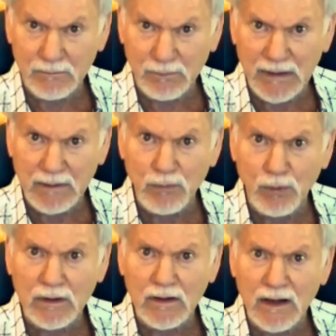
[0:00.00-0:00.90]
being
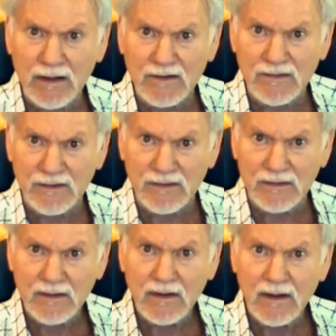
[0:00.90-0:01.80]
more cognizant
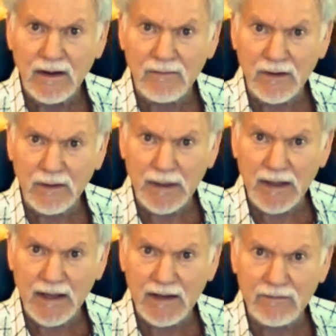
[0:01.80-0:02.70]
of their
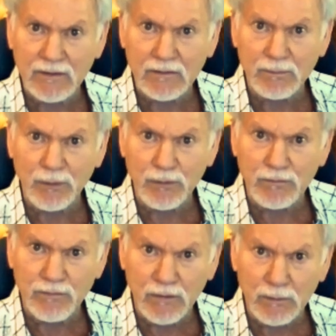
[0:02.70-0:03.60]
behavior, both
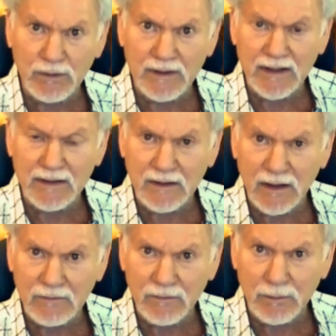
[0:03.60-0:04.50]
verbally and
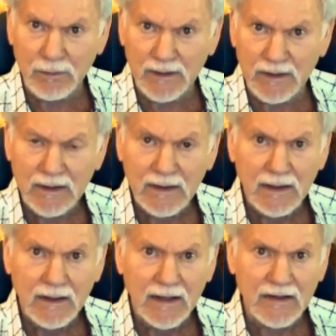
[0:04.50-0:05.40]
non-verbally.
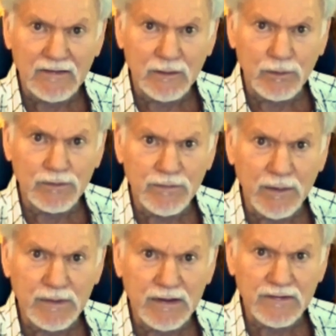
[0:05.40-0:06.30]
And so when
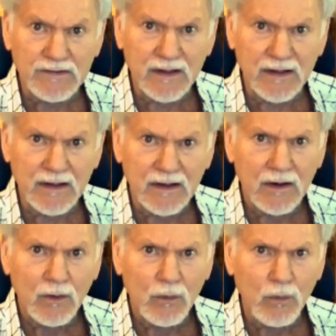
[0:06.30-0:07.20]
feminists say,
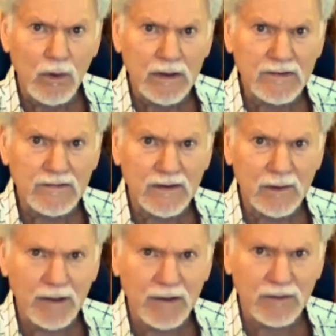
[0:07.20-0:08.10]
what is there
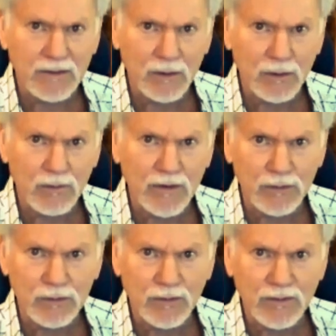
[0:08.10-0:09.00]
about no that
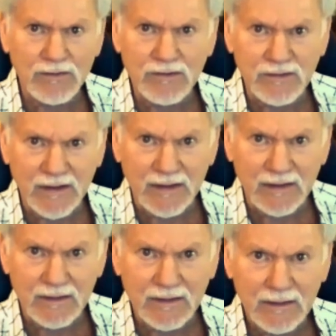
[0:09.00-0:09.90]
you don't understand?